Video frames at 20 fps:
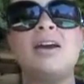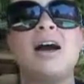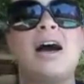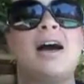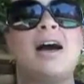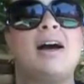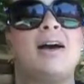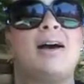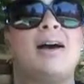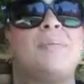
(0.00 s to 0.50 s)

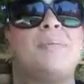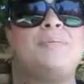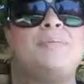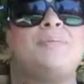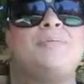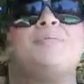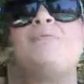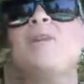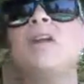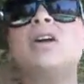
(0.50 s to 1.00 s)

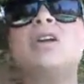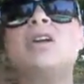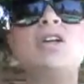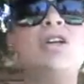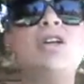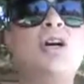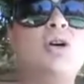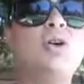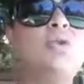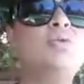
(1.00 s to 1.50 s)

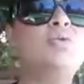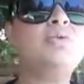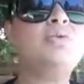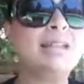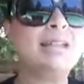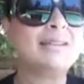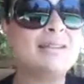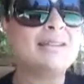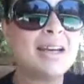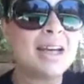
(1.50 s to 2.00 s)

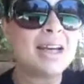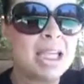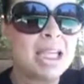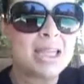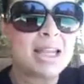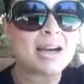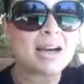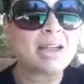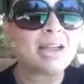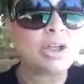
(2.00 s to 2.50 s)
It's nothing
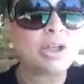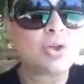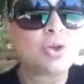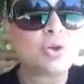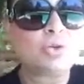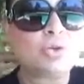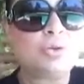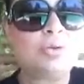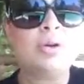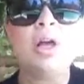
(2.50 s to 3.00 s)
that a
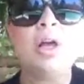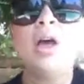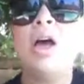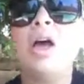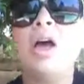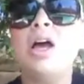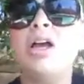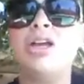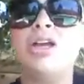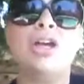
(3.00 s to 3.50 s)
little,
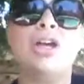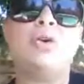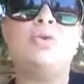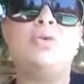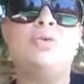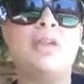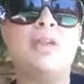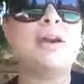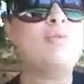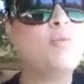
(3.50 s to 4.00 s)

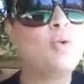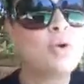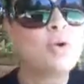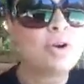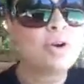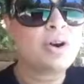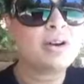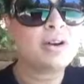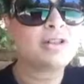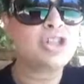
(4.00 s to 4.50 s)
that
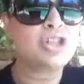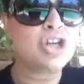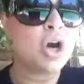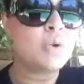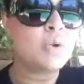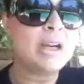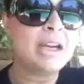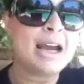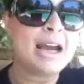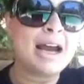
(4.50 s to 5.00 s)
more
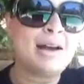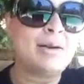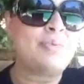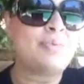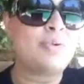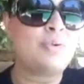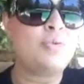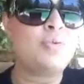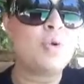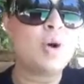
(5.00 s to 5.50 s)
toning up
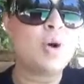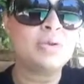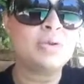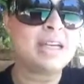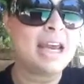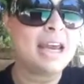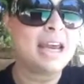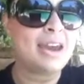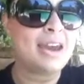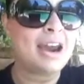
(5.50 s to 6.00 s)
won't
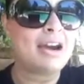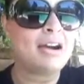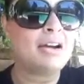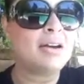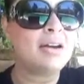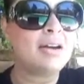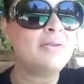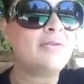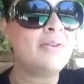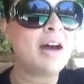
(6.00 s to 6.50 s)
take
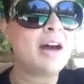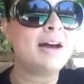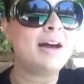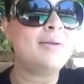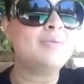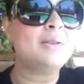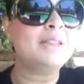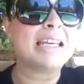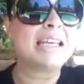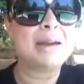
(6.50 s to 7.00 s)
care
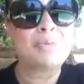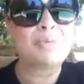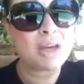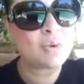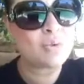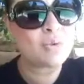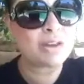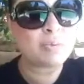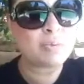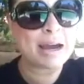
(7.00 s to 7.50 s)
of. Same thing
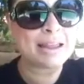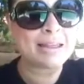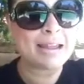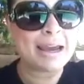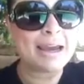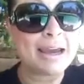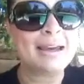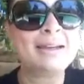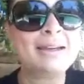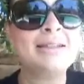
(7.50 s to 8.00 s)
with my
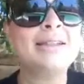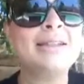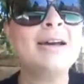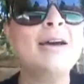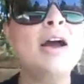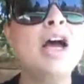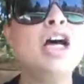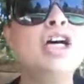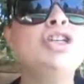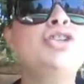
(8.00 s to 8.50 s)
legs.
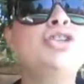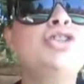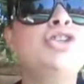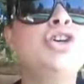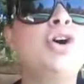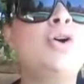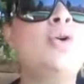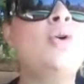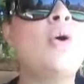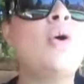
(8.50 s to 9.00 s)

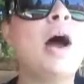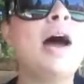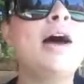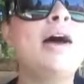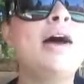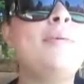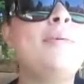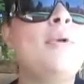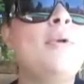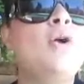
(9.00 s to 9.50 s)
So
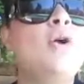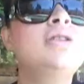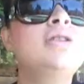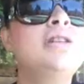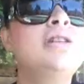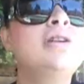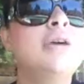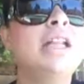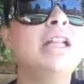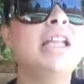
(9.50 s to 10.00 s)

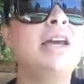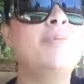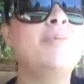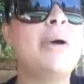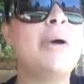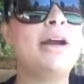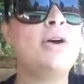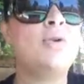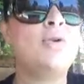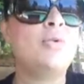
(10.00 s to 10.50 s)
ultimately,
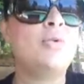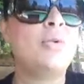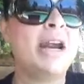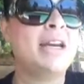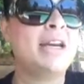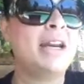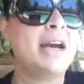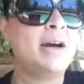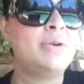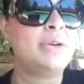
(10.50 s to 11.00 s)
my goal right
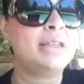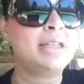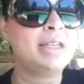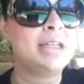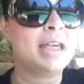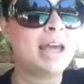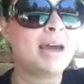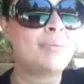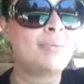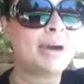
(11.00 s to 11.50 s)
now is to
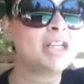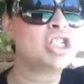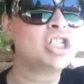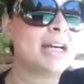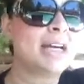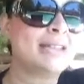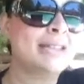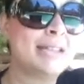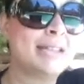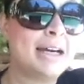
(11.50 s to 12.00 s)
get my
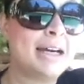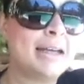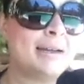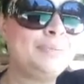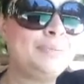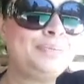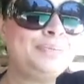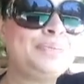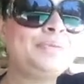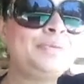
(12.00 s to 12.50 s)
chest done.